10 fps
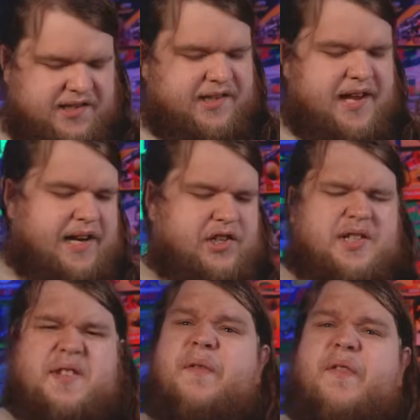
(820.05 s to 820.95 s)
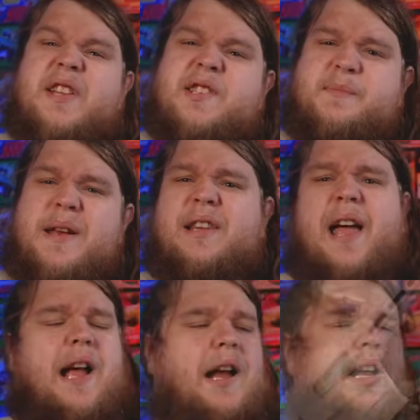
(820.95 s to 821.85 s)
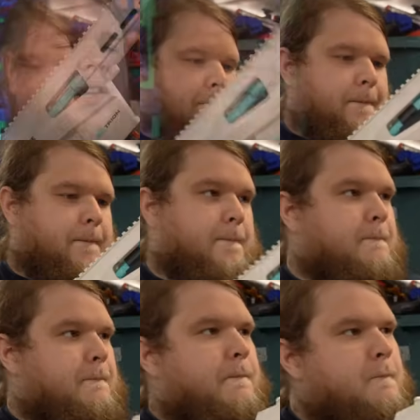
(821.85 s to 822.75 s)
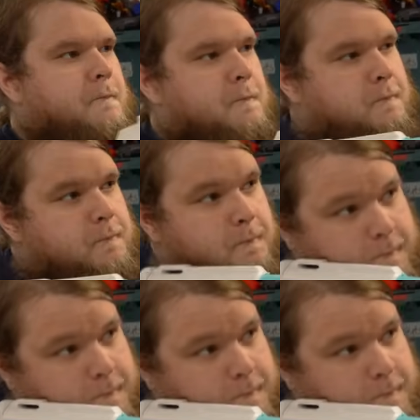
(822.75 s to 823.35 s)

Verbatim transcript: This thing just fits me like a glove and I